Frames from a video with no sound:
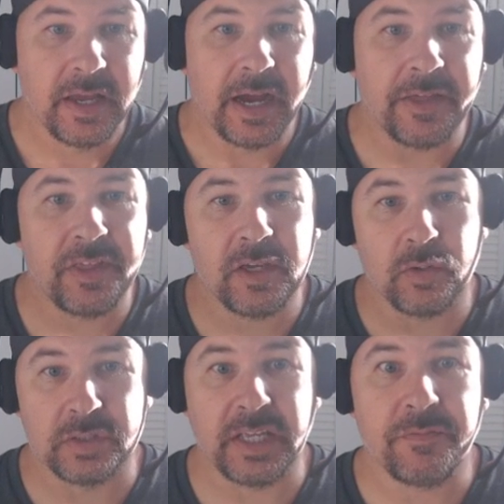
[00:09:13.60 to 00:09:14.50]
I think
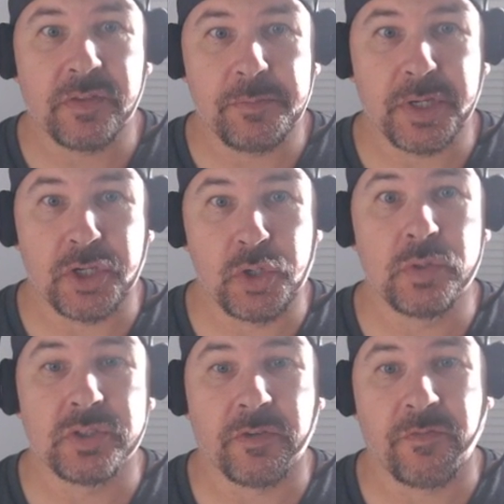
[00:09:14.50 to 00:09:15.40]
it'll definitely be a
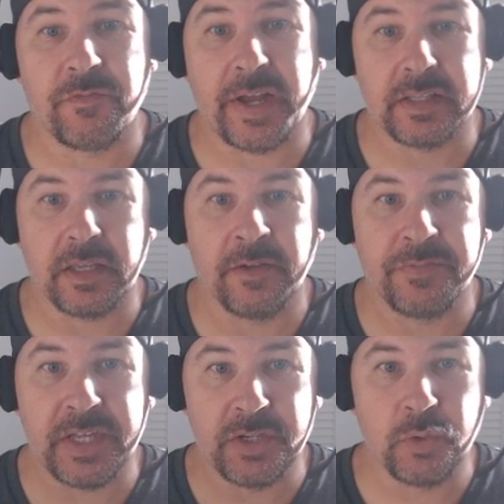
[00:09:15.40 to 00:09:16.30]
huge nerf. In fact, if
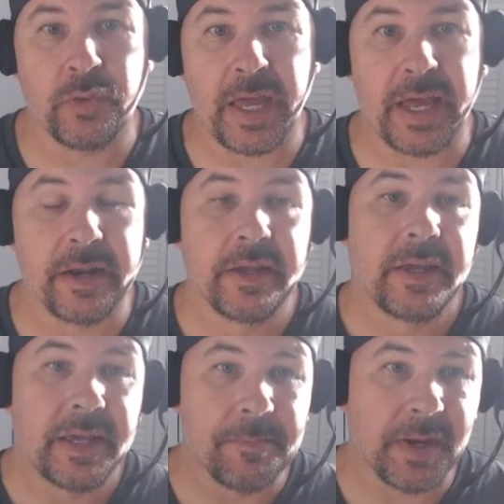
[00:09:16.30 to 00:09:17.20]
they do that,
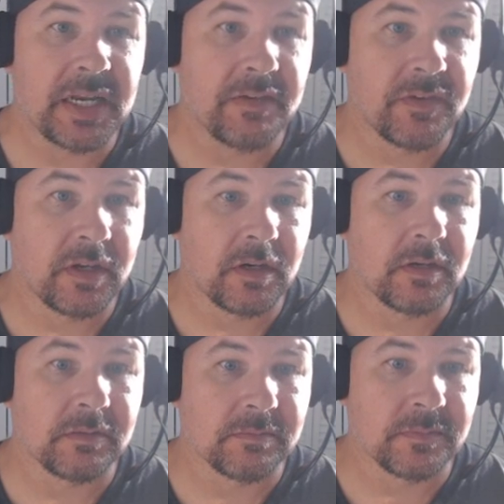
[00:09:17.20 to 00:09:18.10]
it might
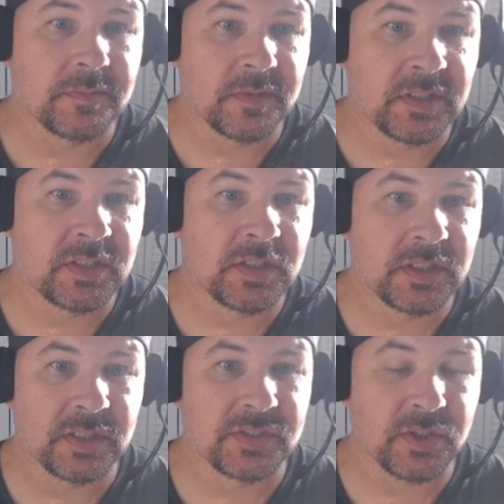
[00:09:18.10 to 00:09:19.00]
even,
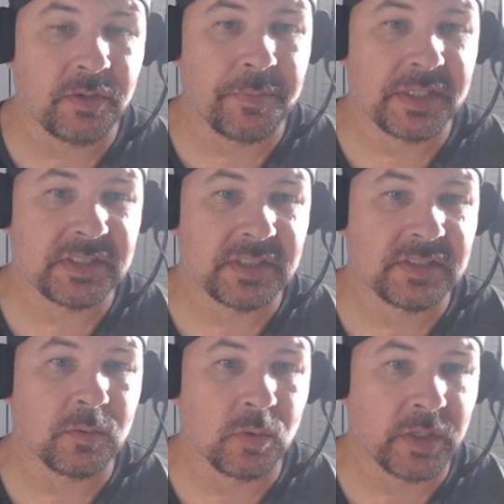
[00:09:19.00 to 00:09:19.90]
to certain bases,
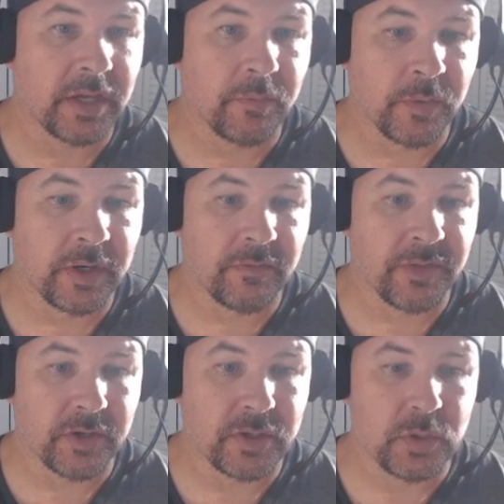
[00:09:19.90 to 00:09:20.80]
it will get rid of
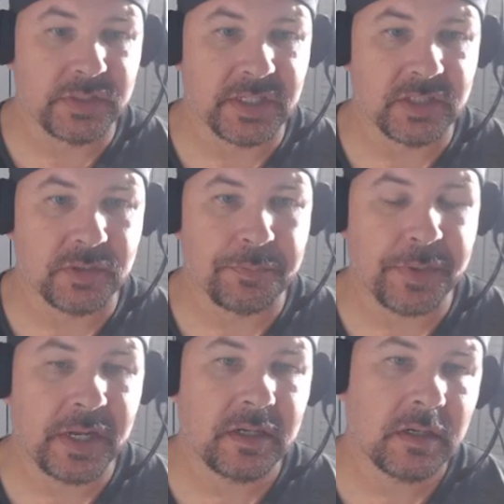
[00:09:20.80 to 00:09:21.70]
their usage.
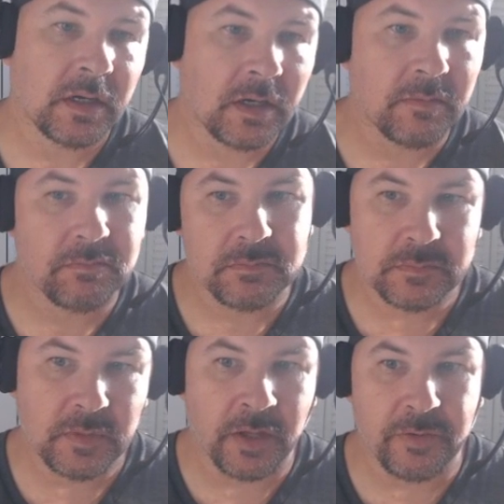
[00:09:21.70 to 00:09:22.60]
But
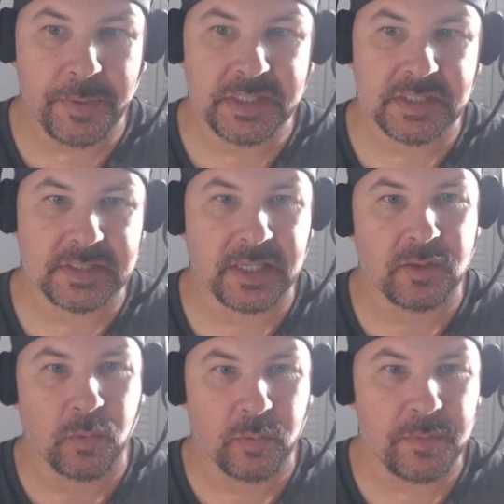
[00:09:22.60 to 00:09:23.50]
other bases like
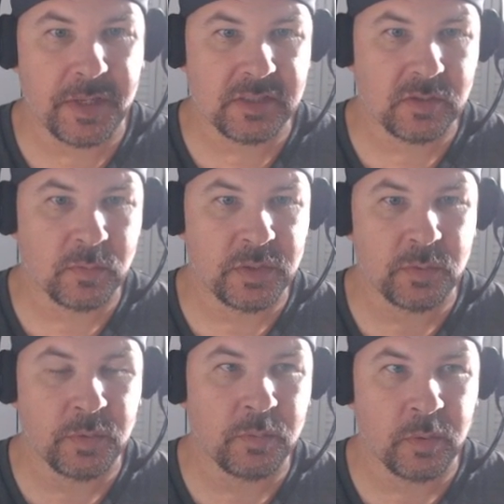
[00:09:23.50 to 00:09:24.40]
the one we mentioned,
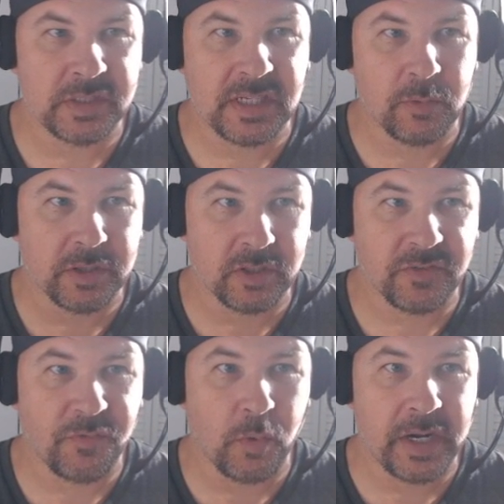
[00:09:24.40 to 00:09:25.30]
where we saw where there's
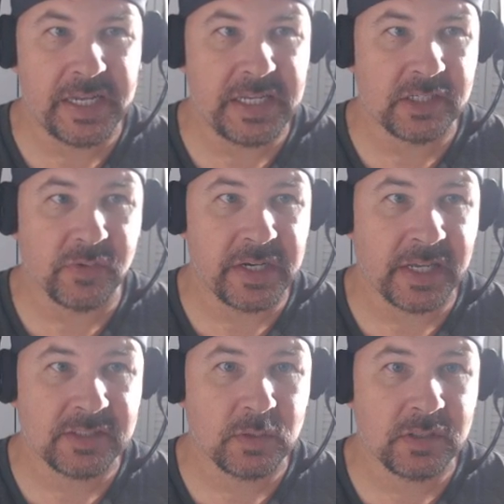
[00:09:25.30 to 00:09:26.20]
4 ADs right
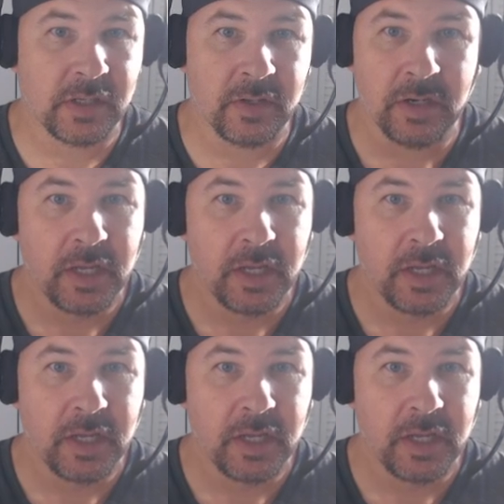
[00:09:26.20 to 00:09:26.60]
next to each other,